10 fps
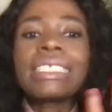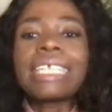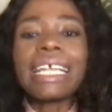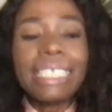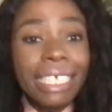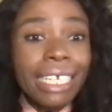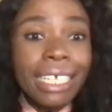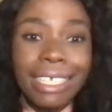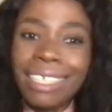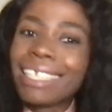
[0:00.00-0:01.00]
Day
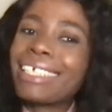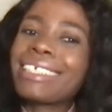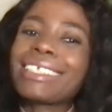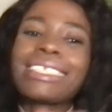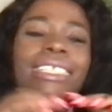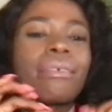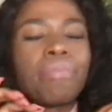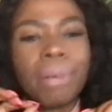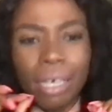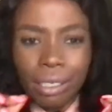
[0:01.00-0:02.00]
3 is the
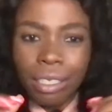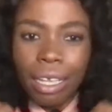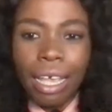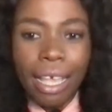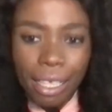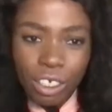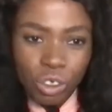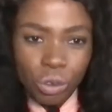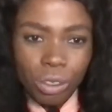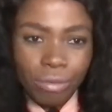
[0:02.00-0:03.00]
part that I
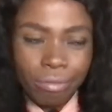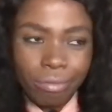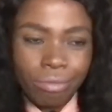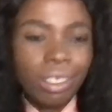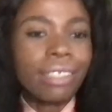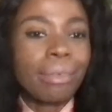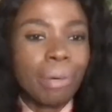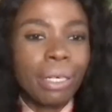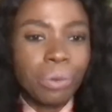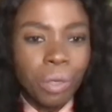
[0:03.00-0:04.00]
enjoy, the
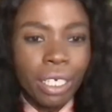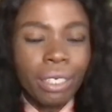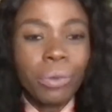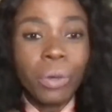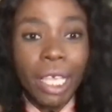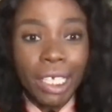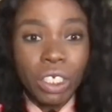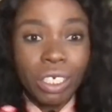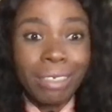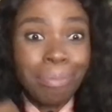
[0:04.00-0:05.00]
part where we
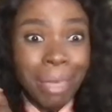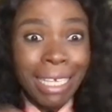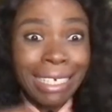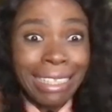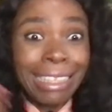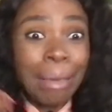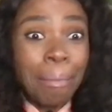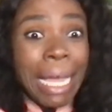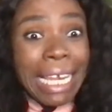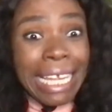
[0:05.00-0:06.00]
actually make the
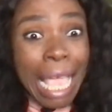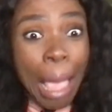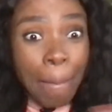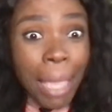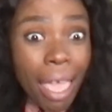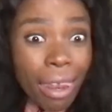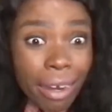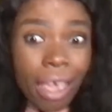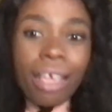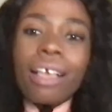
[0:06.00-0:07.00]
money
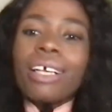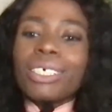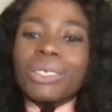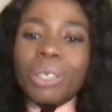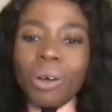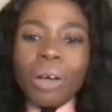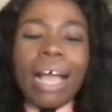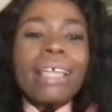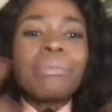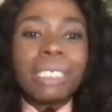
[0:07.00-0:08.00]
happen. So
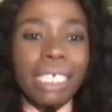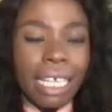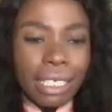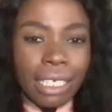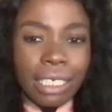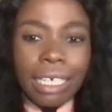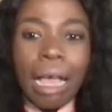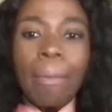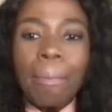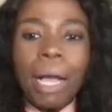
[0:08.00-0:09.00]
I am really excited
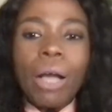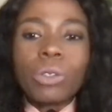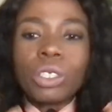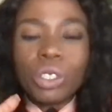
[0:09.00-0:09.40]
about